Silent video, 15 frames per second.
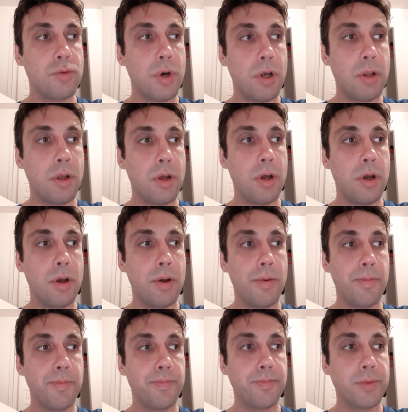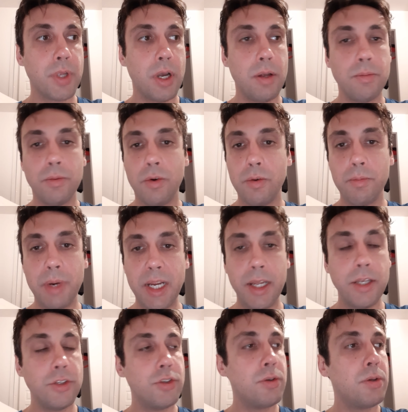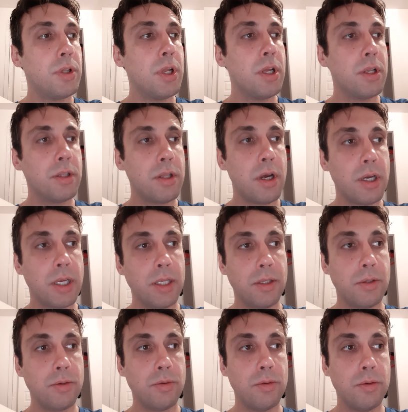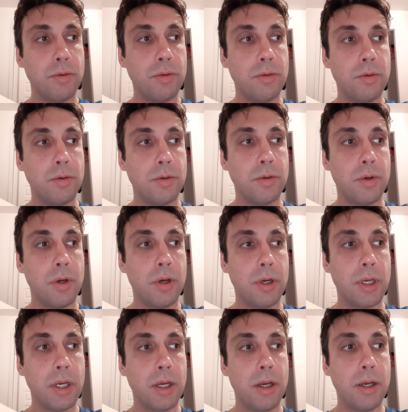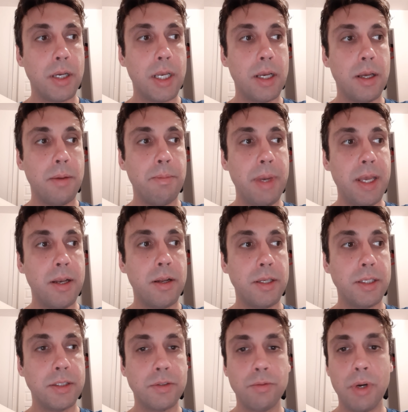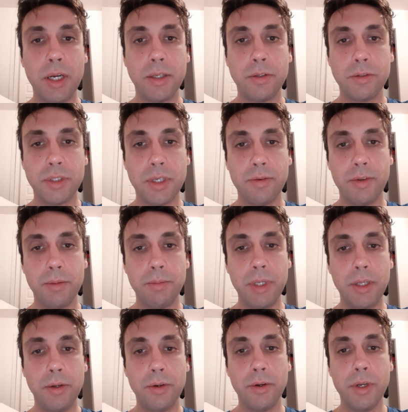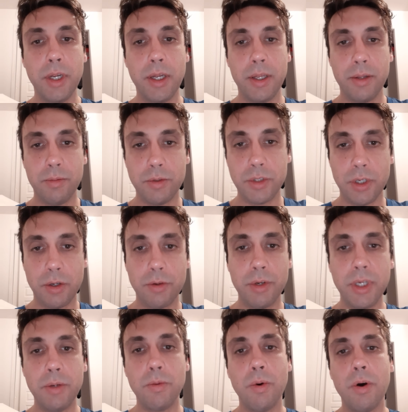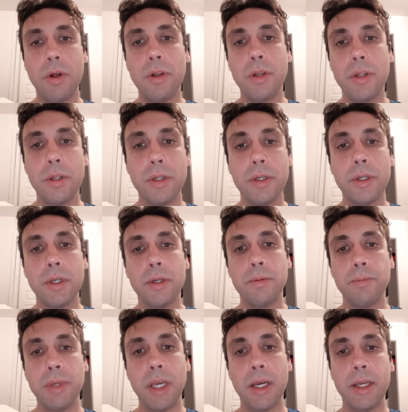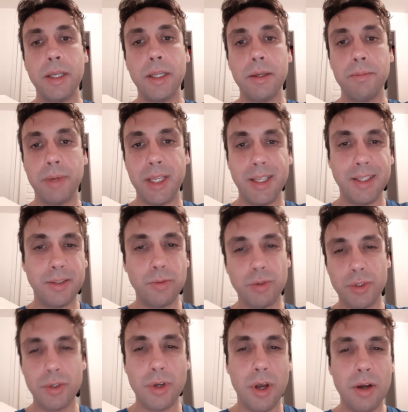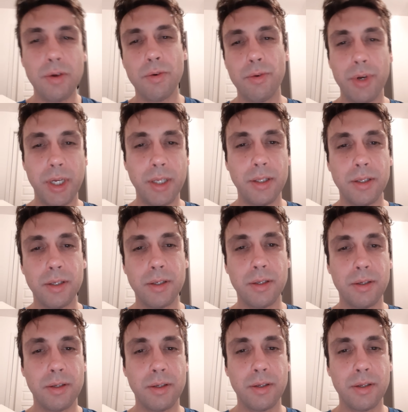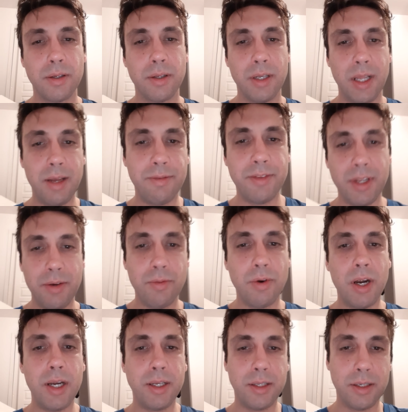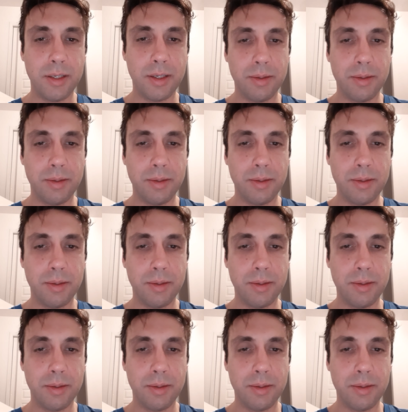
um, um or my angel, talking to a, a, a man on his right to seven meter. It was a green wall behind him, and it was concrete left and right